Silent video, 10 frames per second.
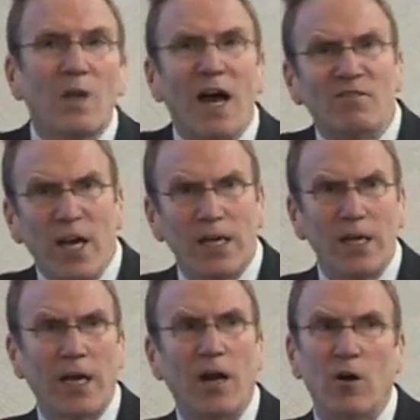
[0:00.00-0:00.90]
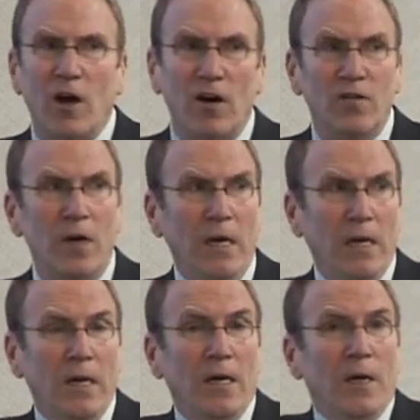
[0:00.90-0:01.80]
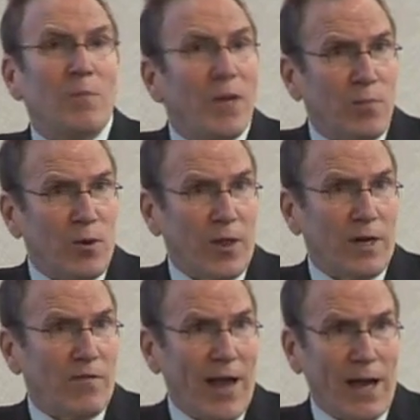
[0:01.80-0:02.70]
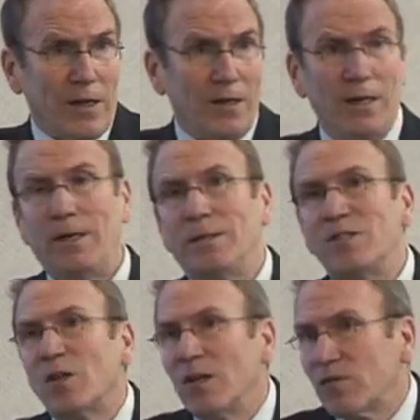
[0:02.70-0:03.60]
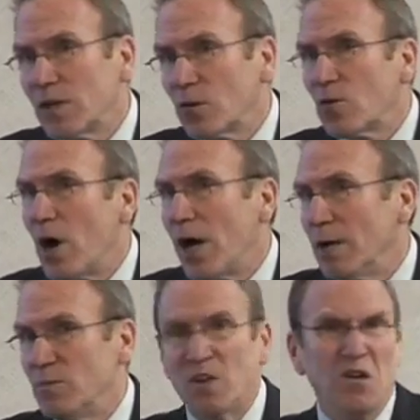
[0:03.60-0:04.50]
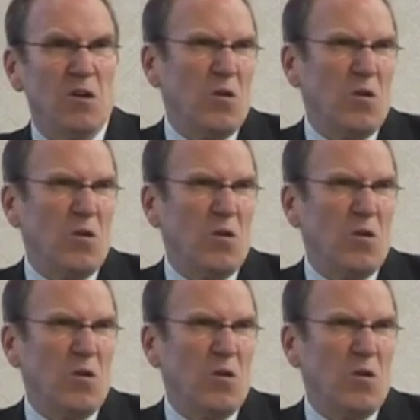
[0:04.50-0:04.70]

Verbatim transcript: I've taken care of people that have had significant crimes,